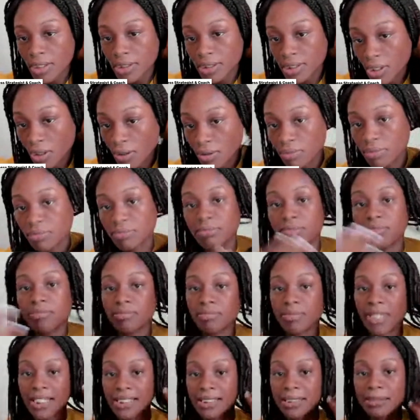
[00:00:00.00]
so
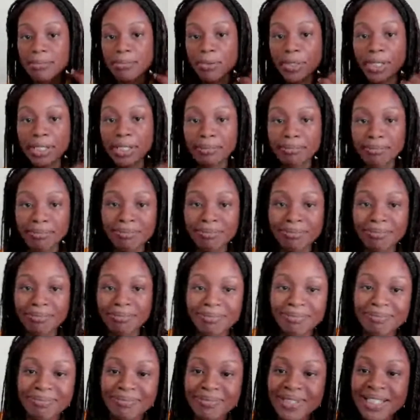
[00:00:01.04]
that's important.
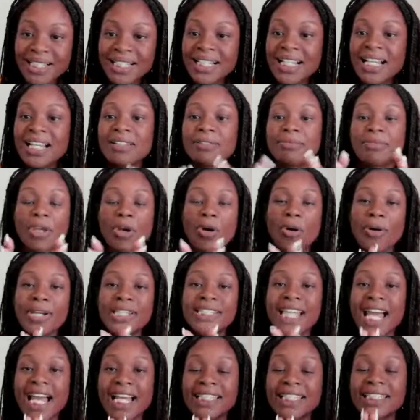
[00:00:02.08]
They're
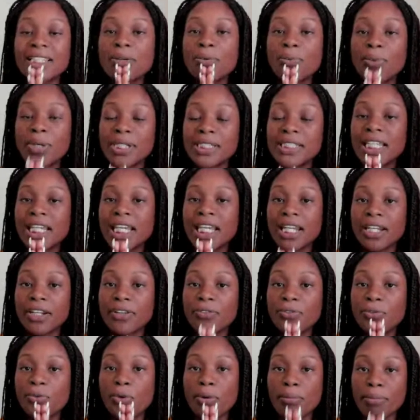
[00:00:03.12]
always asking, what's in
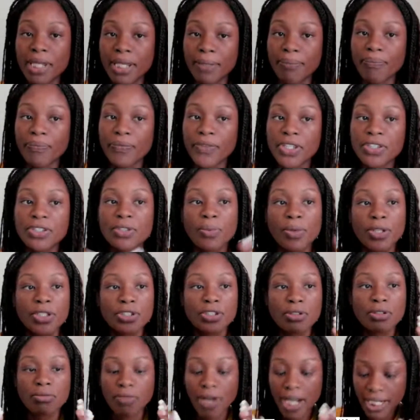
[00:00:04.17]
it for me? So when
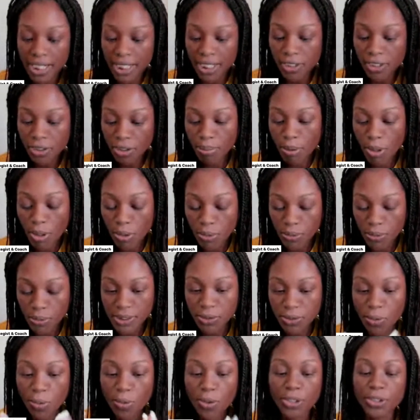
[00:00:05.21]
you're writing your
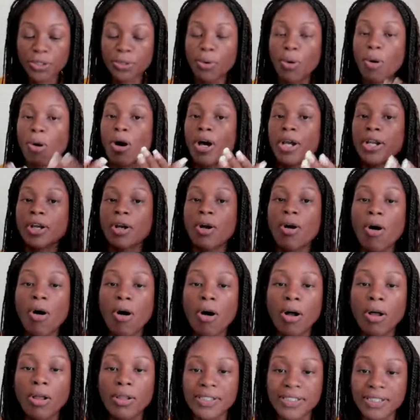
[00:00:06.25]
post or you're on a
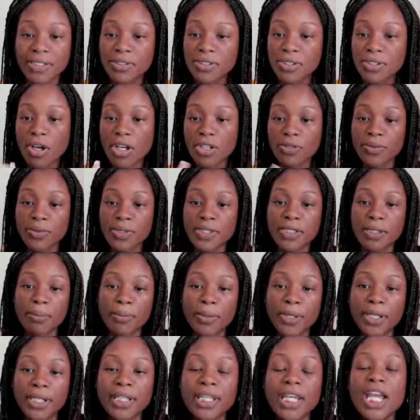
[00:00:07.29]
call, sales call with
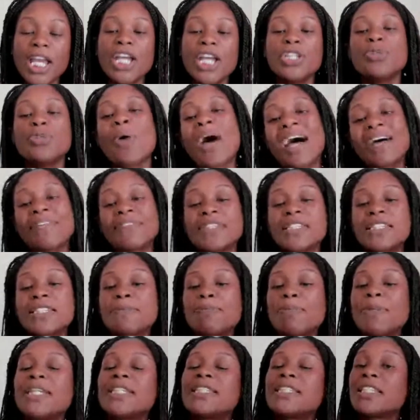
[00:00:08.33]
someone, you have to
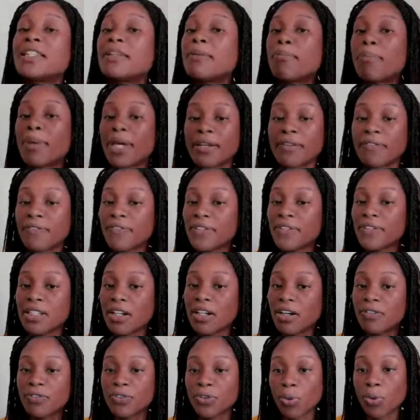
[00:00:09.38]
speak to the benefits
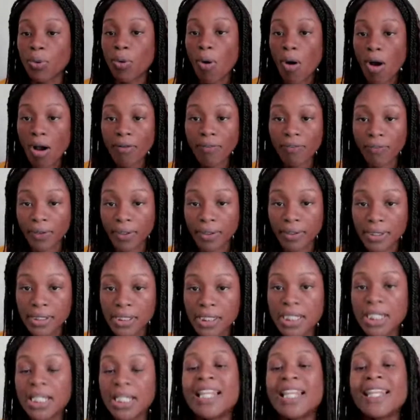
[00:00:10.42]
of your offer.
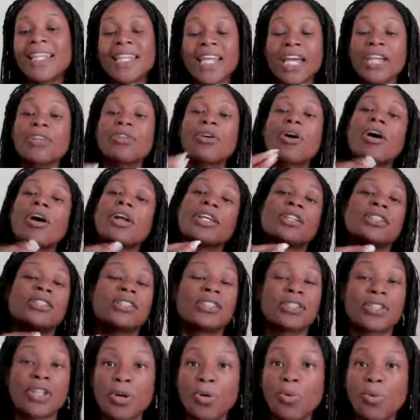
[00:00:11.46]
Let your
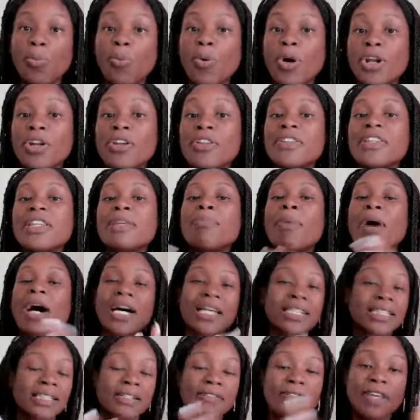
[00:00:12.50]
audience know what are the
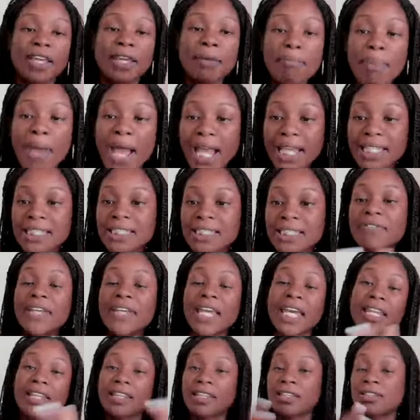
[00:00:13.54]
positive impacts of
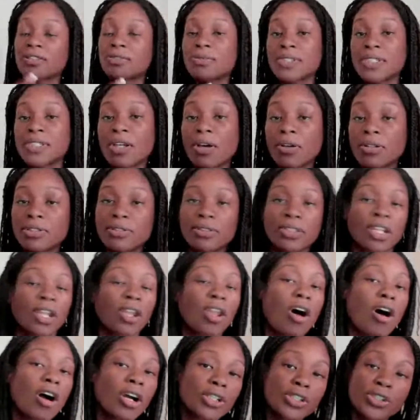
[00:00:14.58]
getting this result, the
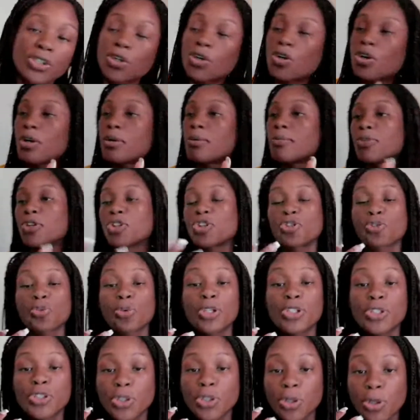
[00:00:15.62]
long-term, the
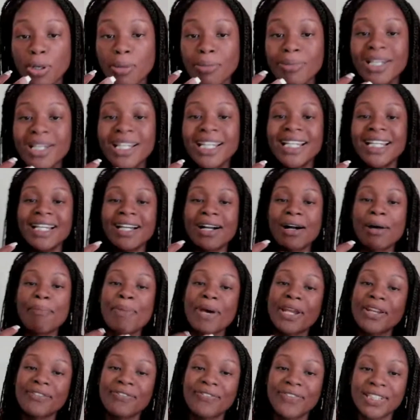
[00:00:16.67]
short-term
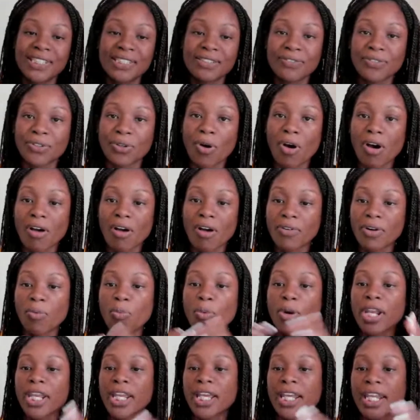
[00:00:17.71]
benefits of your offer.
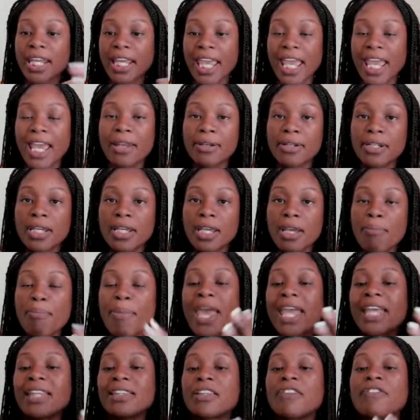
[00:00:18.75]
What are you going to get?
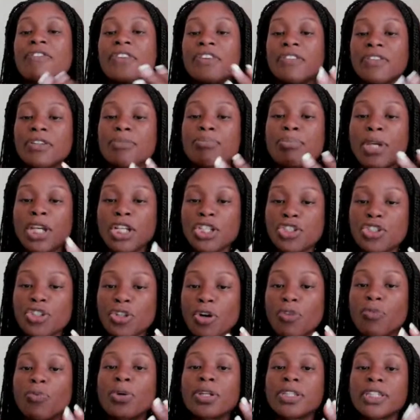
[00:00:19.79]
Paint the vivid
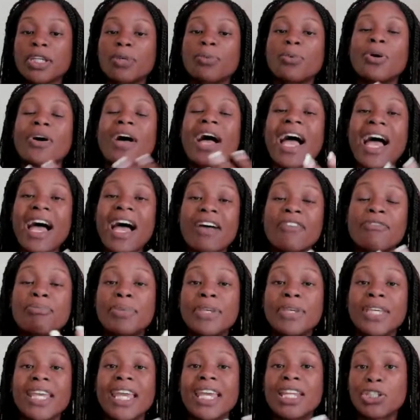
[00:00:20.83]
picture of what they will have,
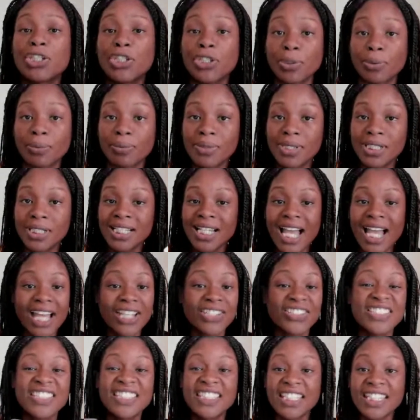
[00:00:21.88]
be, and do. I
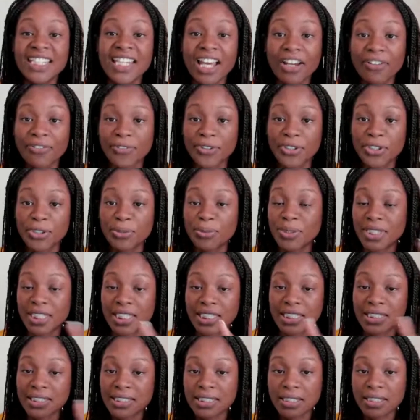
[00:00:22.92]
just did that for you with
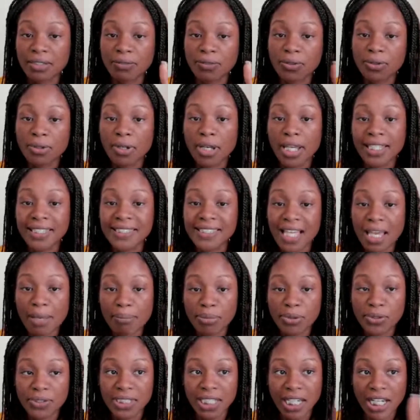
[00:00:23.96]
these several
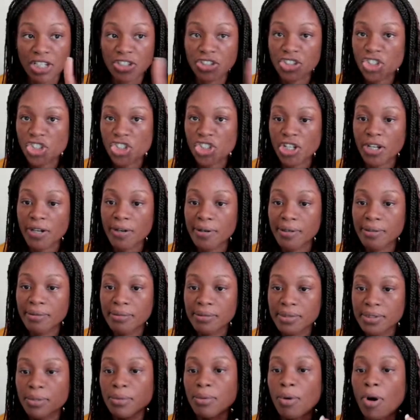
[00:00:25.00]
examples that I just shared.
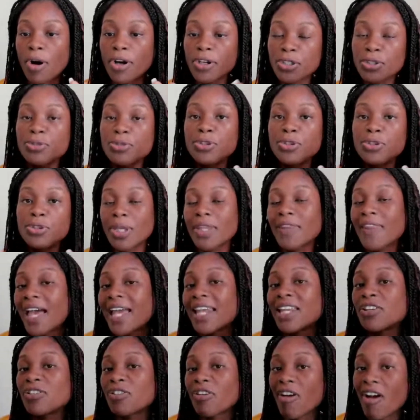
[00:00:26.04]
So, are you doing
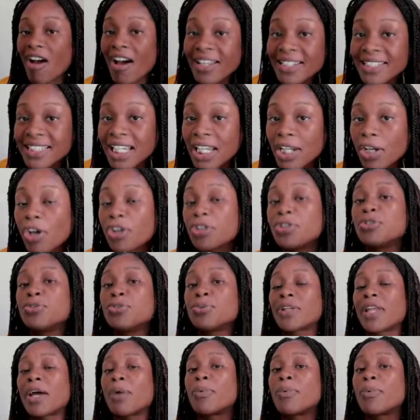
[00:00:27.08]
that in your content? Are you doing